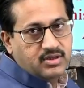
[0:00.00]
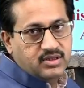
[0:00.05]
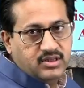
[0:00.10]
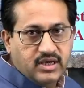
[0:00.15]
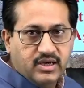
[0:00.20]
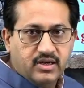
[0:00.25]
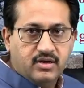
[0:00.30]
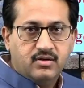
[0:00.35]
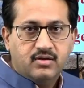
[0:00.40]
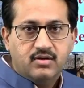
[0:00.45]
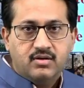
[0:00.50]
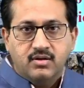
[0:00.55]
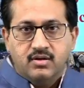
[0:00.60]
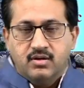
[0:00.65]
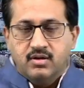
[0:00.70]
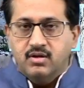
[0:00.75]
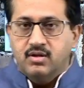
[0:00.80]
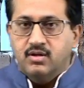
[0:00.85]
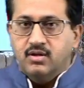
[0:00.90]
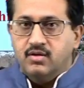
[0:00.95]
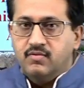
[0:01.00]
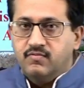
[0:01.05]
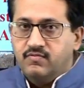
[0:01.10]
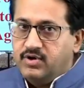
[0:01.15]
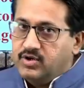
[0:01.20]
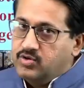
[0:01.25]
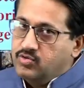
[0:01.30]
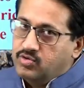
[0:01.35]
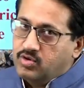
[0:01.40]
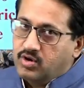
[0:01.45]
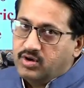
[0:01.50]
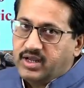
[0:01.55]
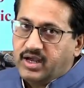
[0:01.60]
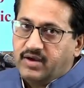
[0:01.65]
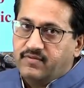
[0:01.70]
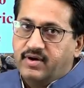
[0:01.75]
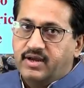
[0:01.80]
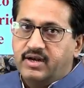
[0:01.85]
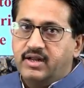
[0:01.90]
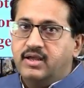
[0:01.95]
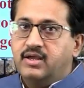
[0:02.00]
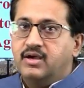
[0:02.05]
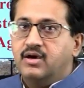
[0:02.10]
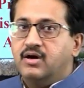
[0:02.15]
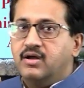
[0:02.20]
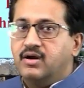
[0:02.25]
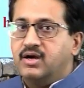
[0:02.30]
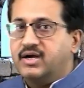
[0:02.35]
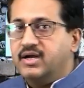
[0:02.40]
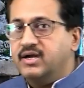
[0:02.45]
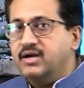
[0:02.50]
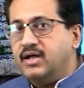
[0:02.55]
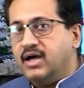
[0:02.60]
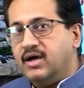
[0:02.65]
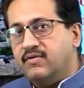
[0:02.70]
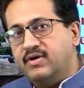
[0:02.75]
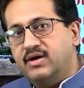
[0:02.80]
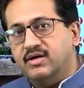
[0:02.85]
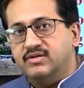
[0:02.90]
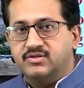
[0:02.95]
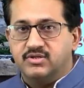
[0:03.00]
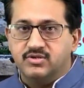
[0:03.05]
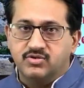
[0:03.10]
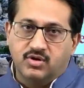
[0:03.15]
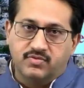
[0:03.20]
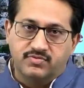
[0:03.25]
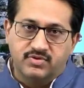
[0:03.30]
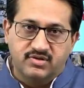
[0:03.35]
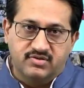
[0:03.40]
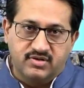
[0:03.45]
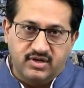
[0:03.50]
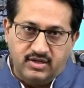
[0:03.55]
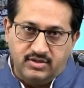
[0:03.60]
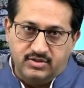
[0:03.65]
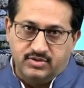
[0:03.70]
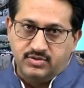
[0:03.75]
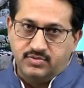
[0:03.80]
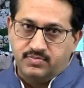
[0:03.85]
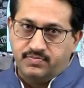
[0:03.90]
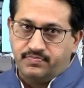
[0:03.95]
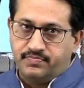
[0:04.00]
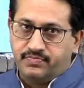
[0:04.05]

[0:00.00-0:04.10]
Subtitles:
then we do not have any written evidences of this age.